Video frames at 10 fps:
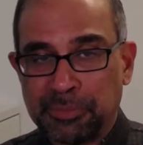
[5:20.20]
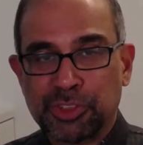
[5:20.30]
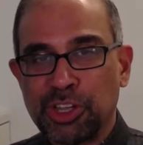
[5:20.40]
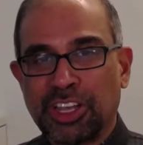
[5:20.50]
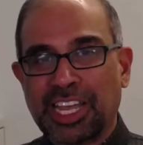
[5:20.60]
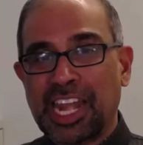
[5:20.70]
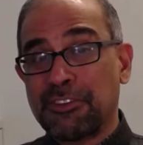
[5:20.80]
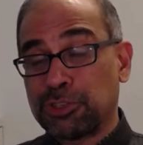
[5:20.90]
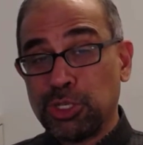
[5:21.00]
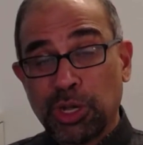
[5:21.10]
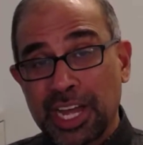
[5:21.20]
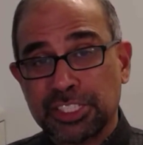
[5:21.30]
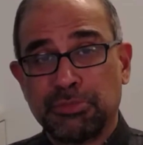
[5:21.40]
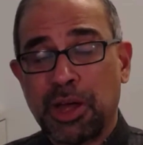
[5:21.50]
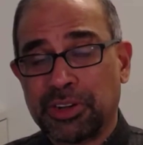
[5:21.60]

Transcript: so you can have two kinds of boundary